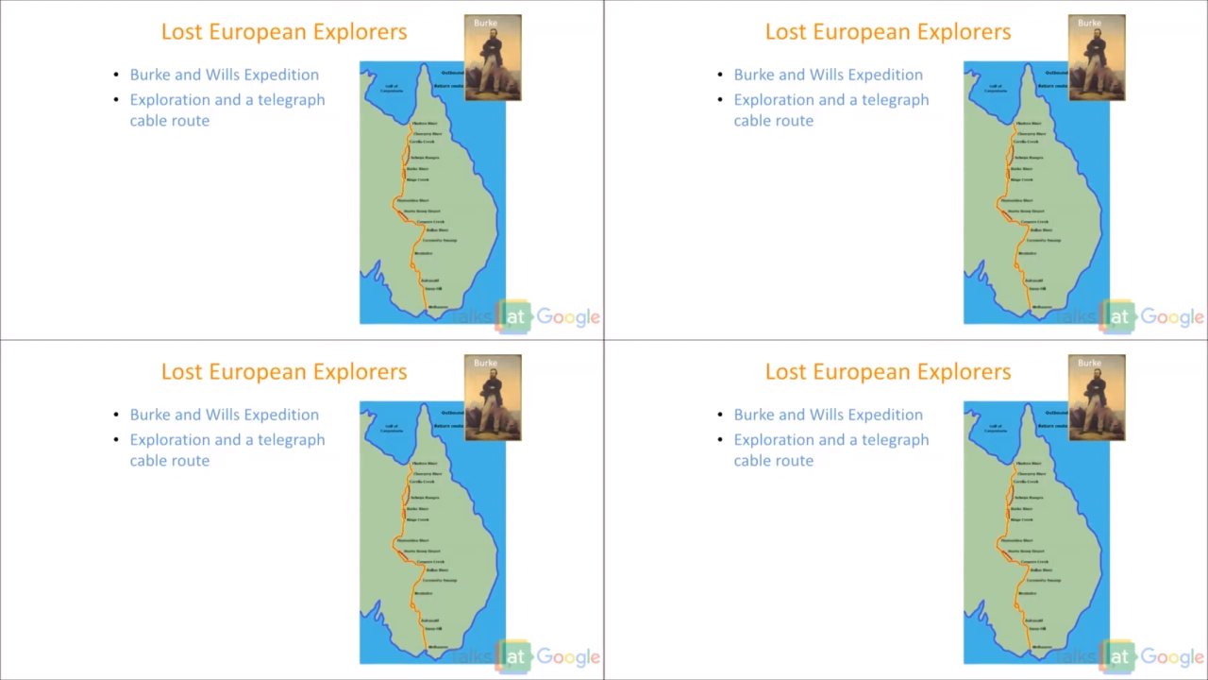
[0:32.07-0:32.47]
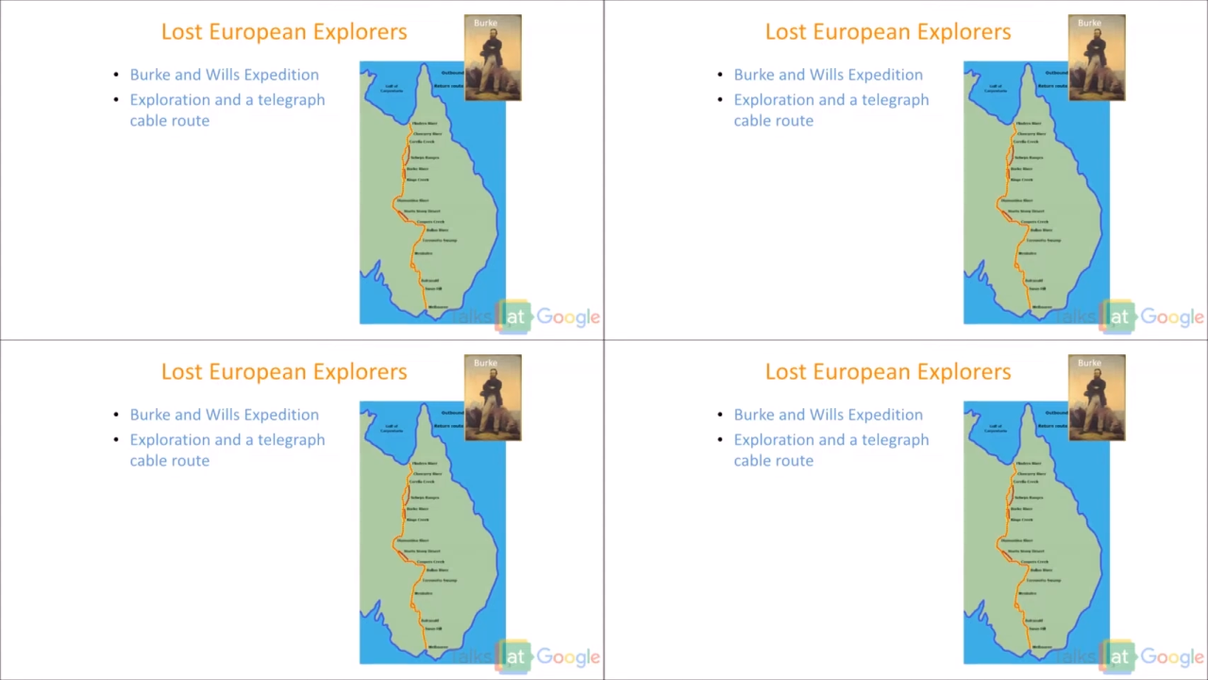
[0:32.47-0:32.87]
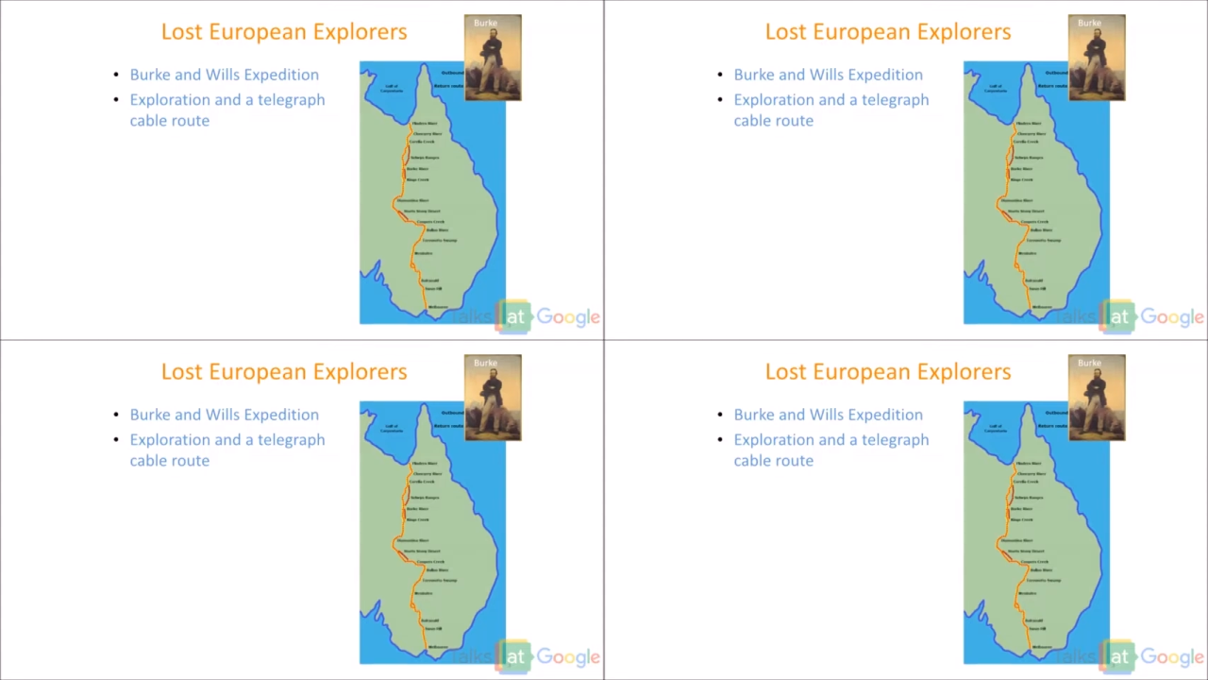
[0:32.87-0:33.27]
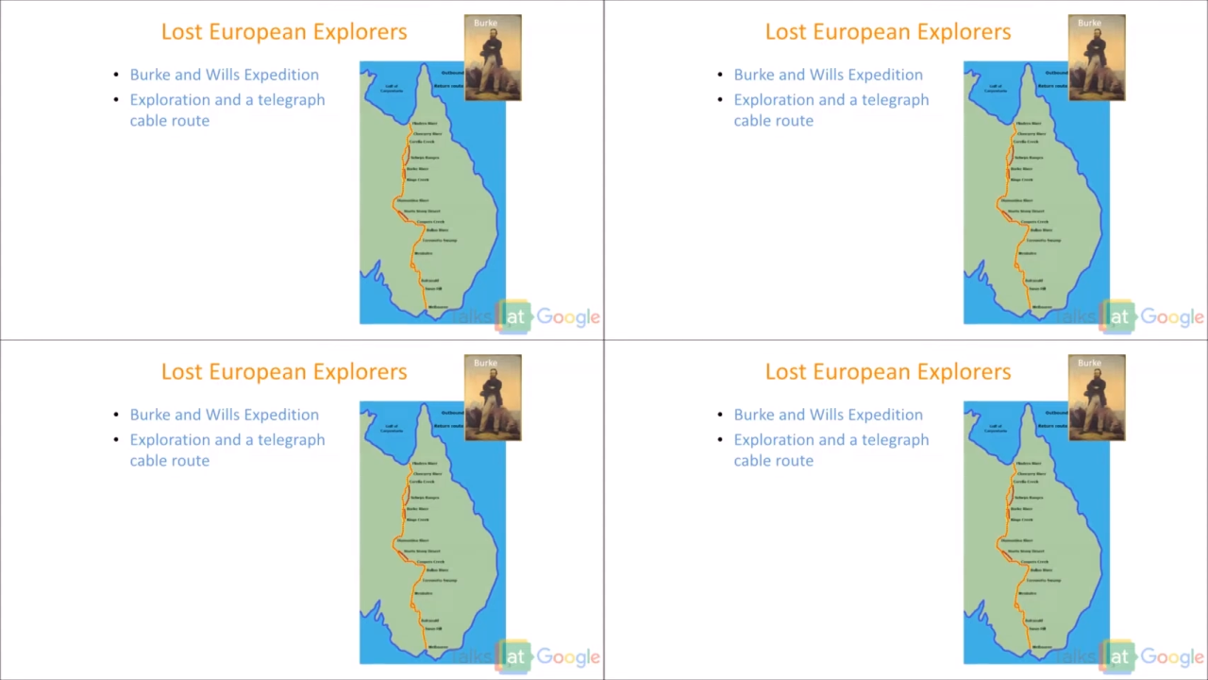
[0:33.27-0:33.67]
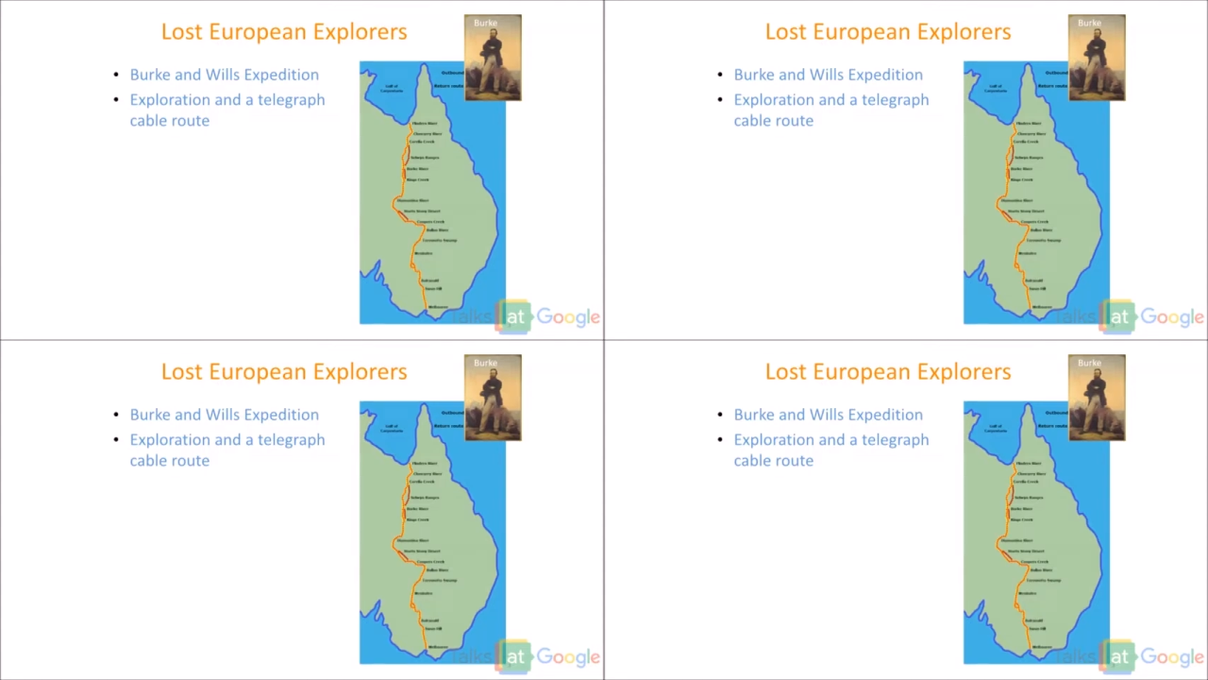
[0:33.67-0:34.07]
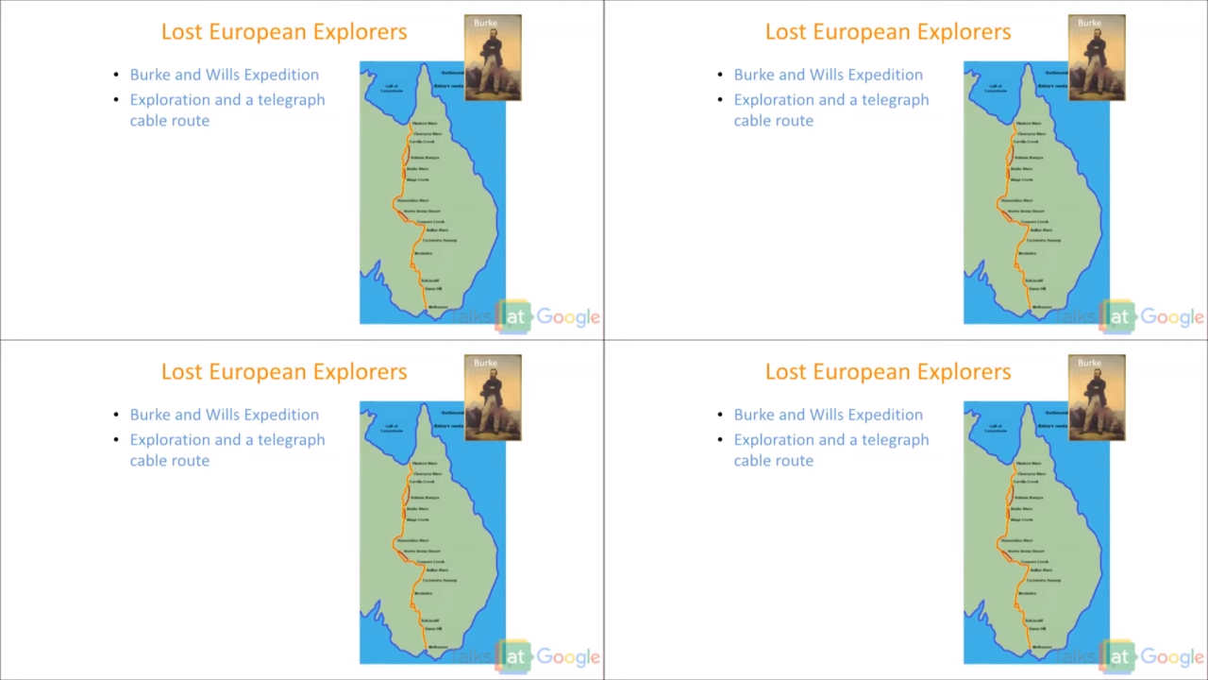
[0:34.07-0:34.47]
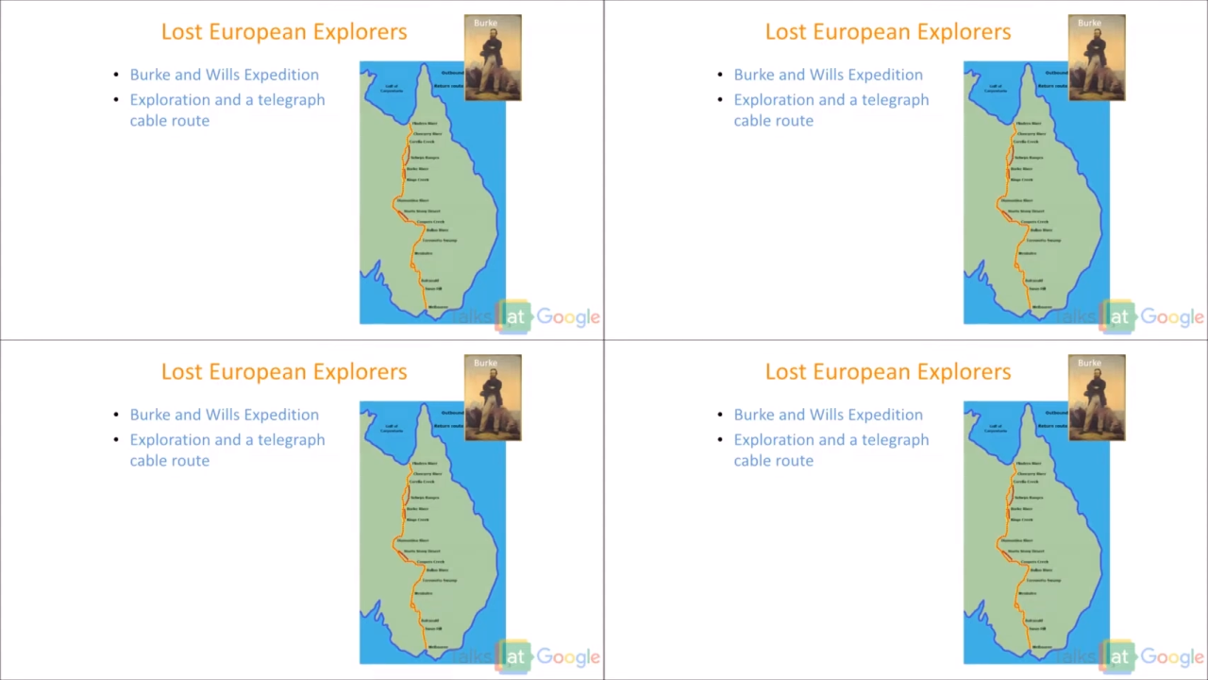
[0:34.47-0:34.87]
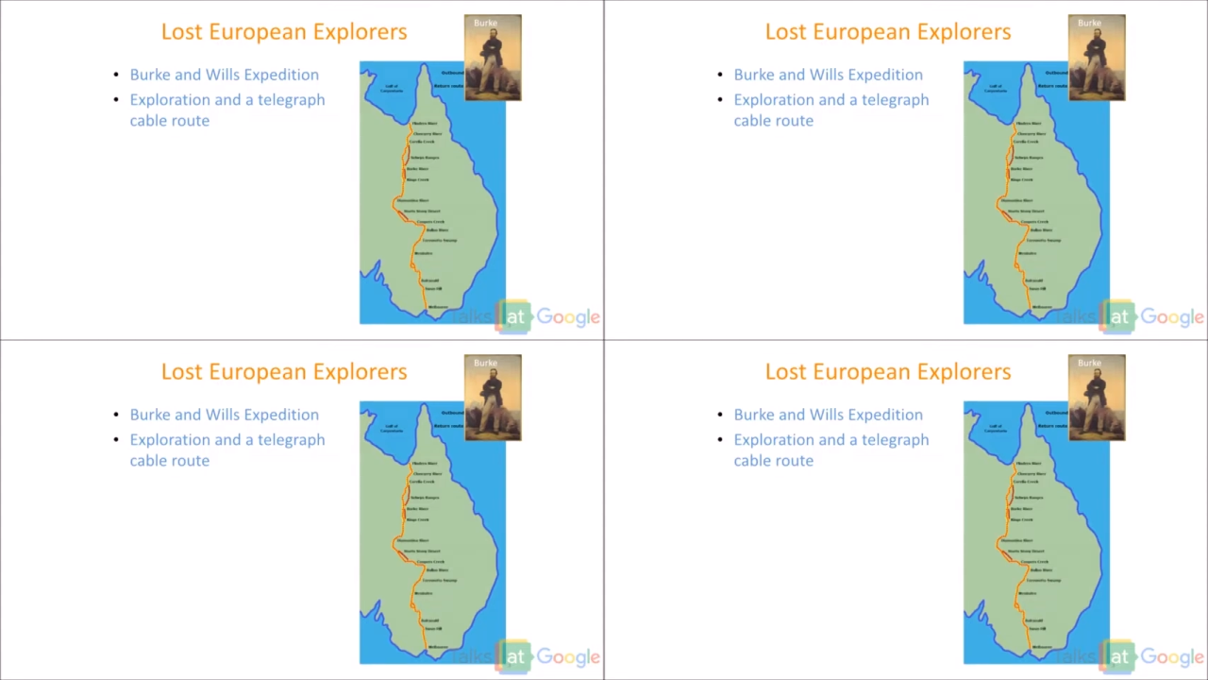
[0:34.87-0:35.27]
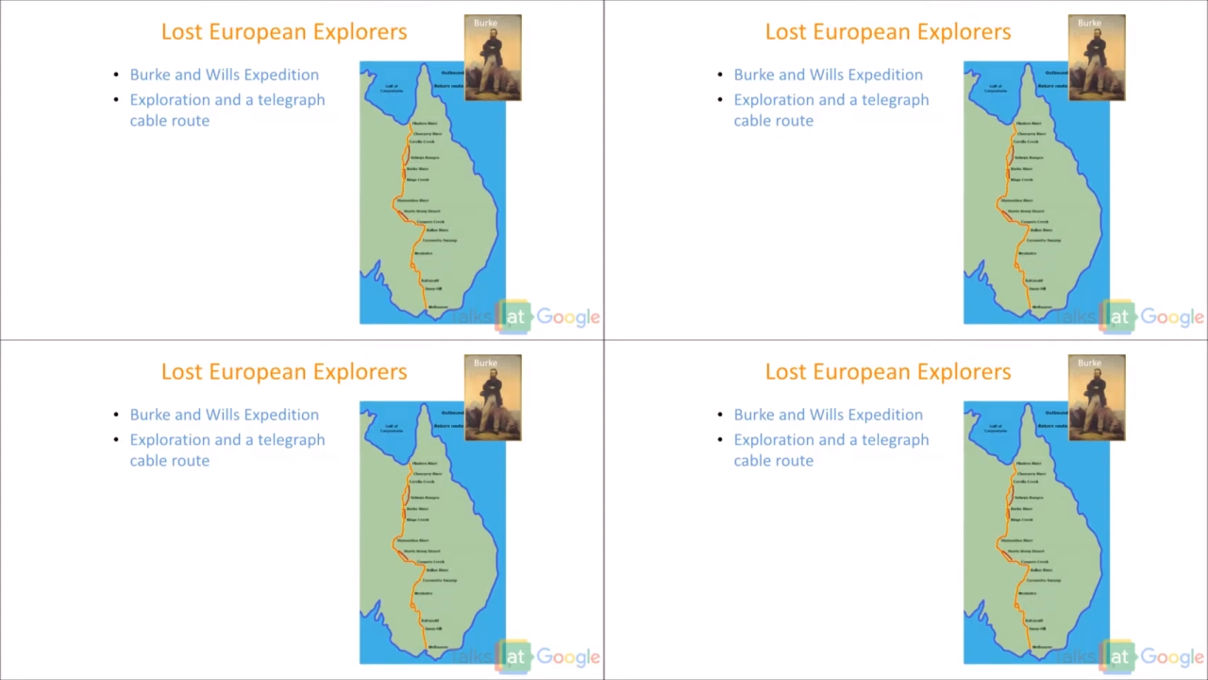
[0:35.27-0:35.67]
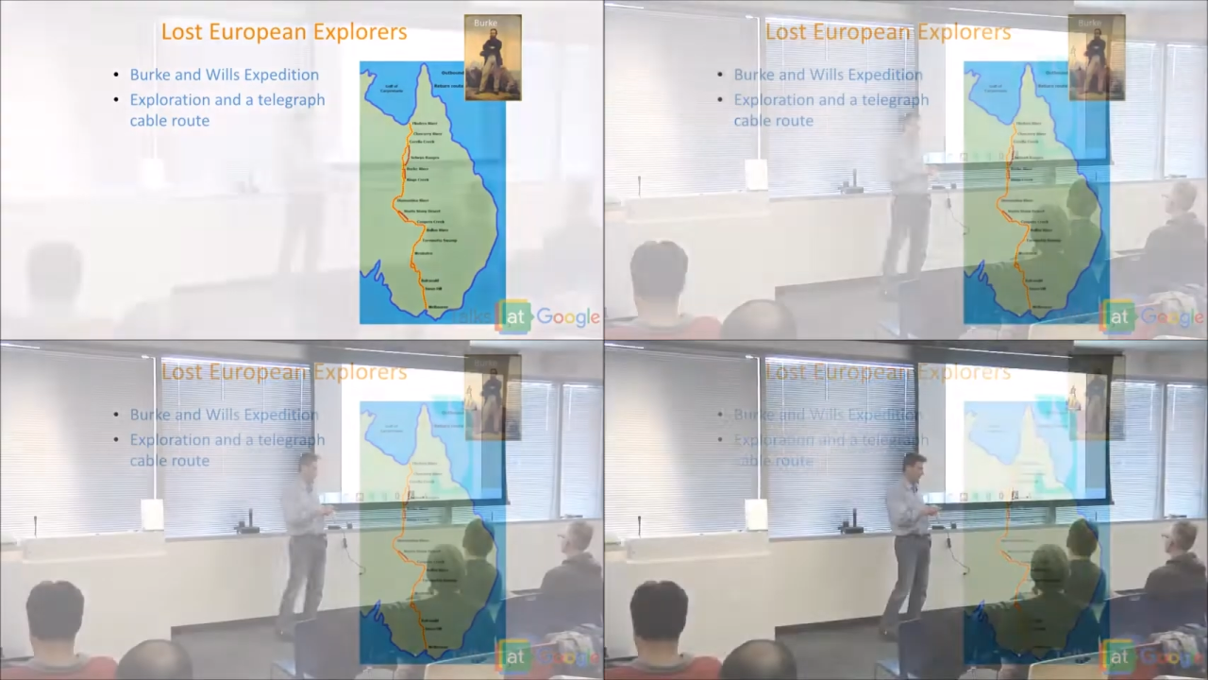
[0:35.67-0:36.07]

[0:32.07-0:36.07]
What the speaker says: (no speaker visible)